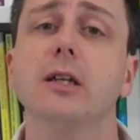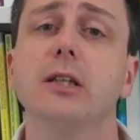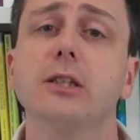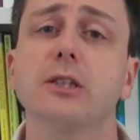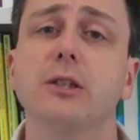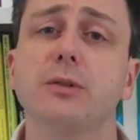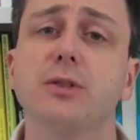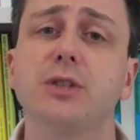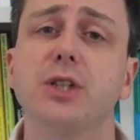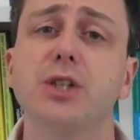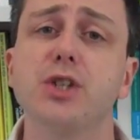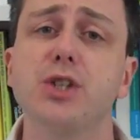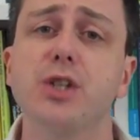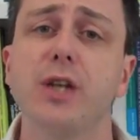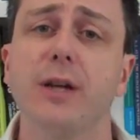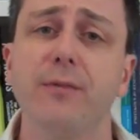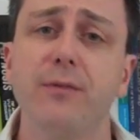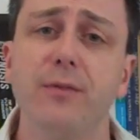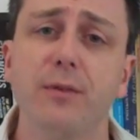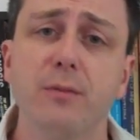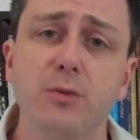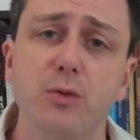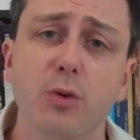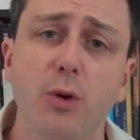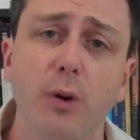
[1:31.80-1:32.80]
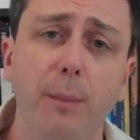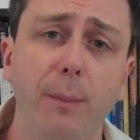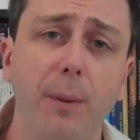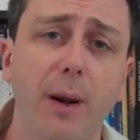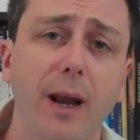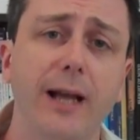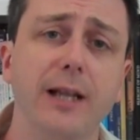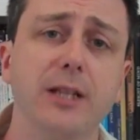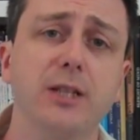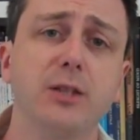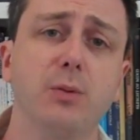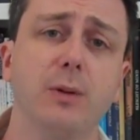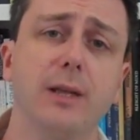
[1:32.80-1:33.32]
so as to shift them to a
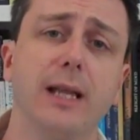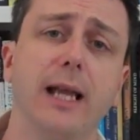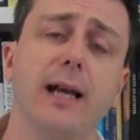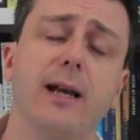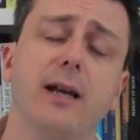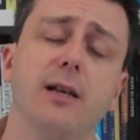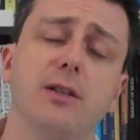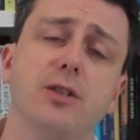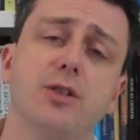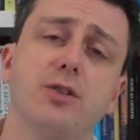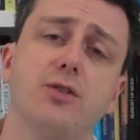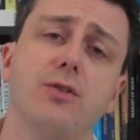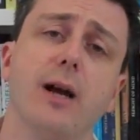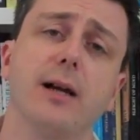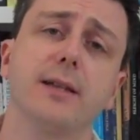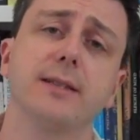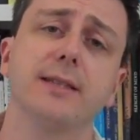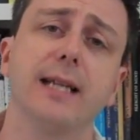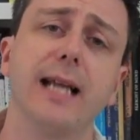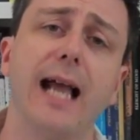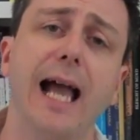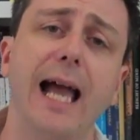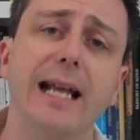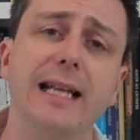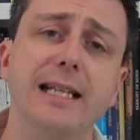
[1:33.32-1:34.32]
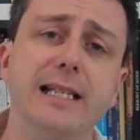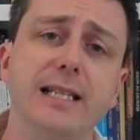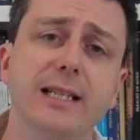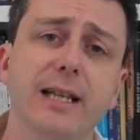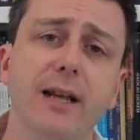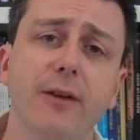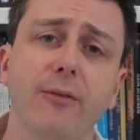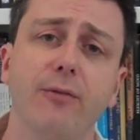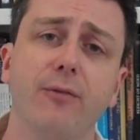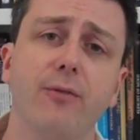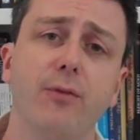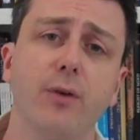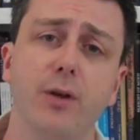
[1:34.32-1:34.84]
place where they're constructing a
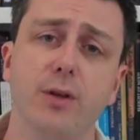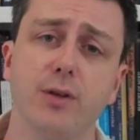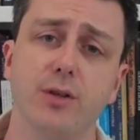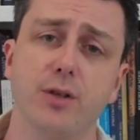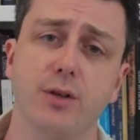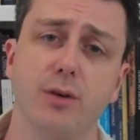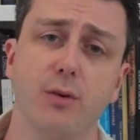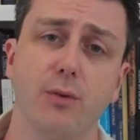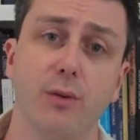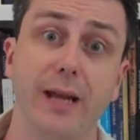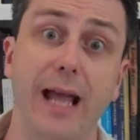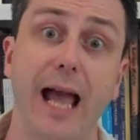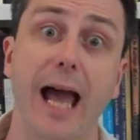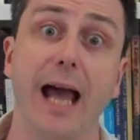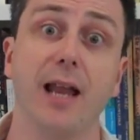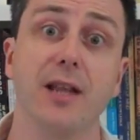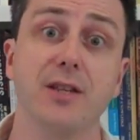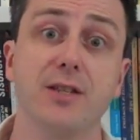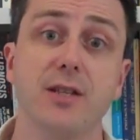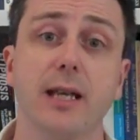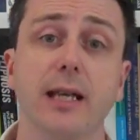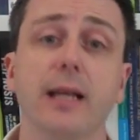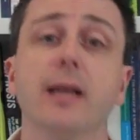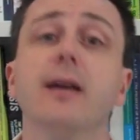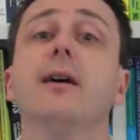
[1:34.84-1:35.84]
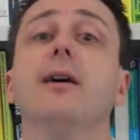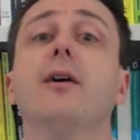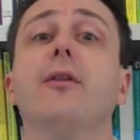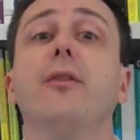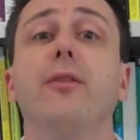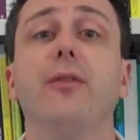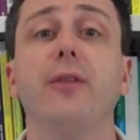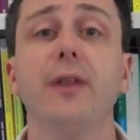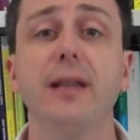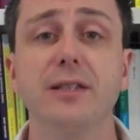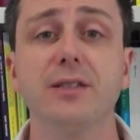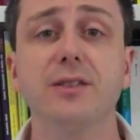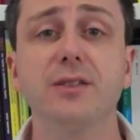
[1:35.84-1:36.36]
different reality.
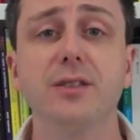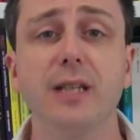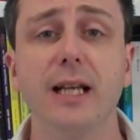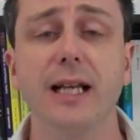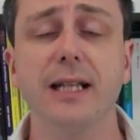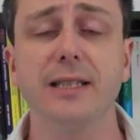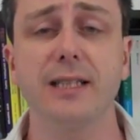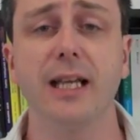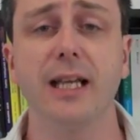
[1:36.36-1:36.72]
This is